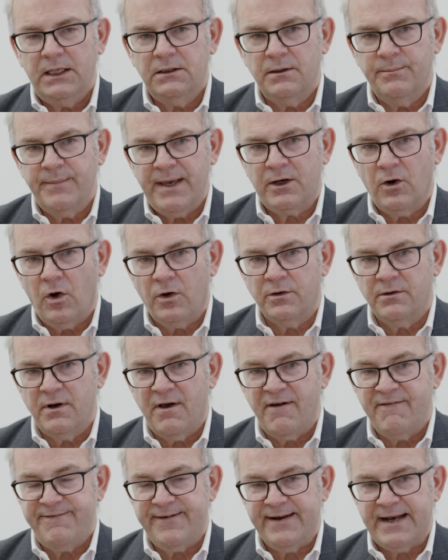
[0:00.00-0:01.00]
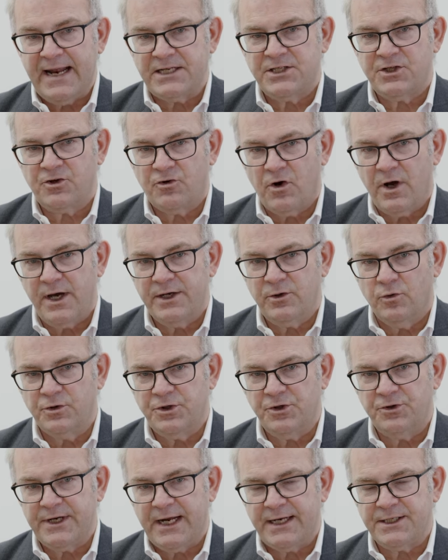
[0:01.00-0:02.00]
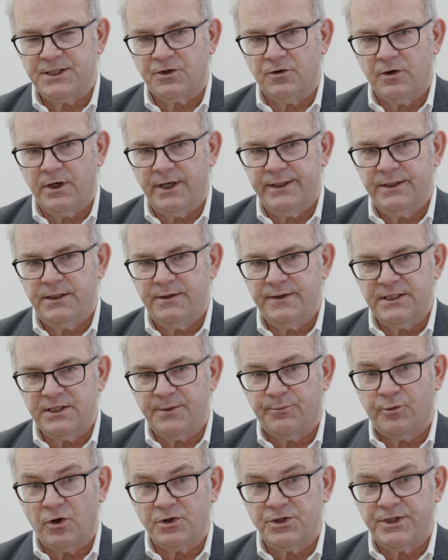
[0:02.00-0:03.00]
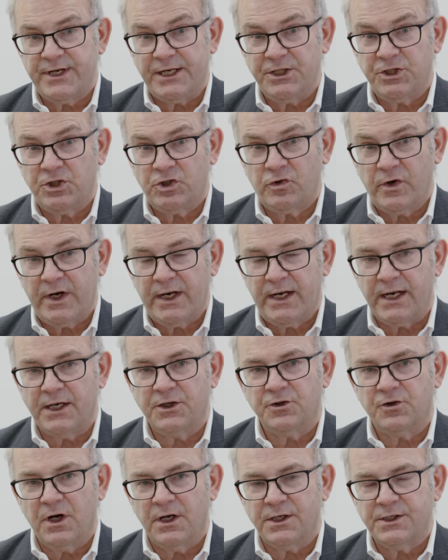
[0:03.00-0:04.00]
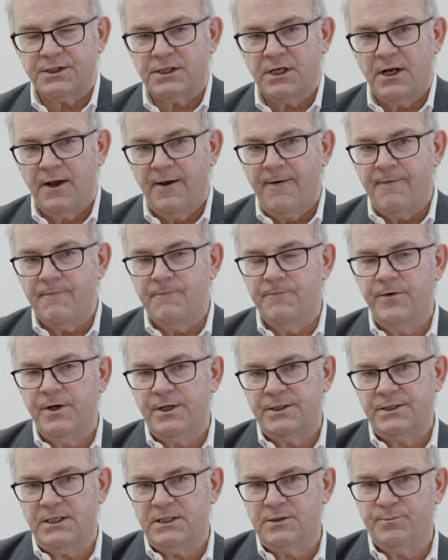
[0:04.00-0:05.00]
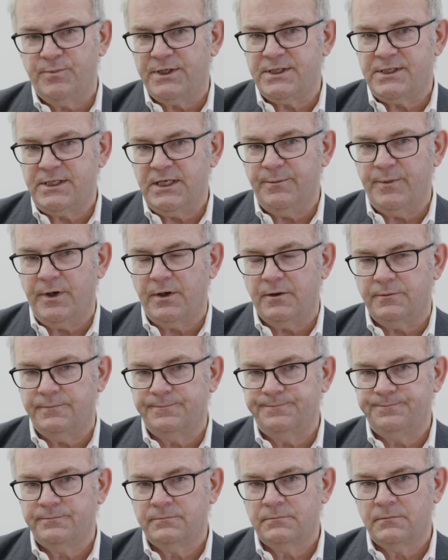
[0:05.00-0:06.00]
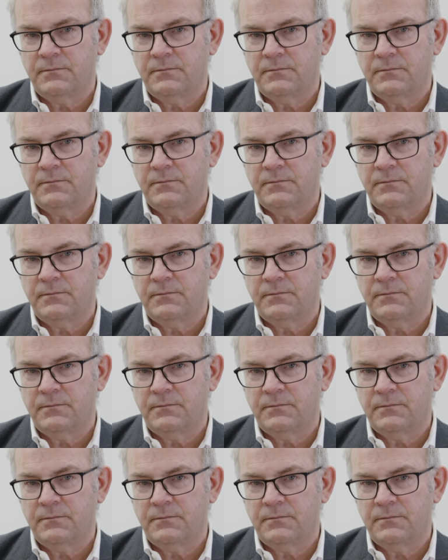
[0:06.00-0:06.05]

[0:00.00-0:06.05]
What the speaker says: in the men on finasteride or dutasteride. These are prostate shrinking drugs versus placebo.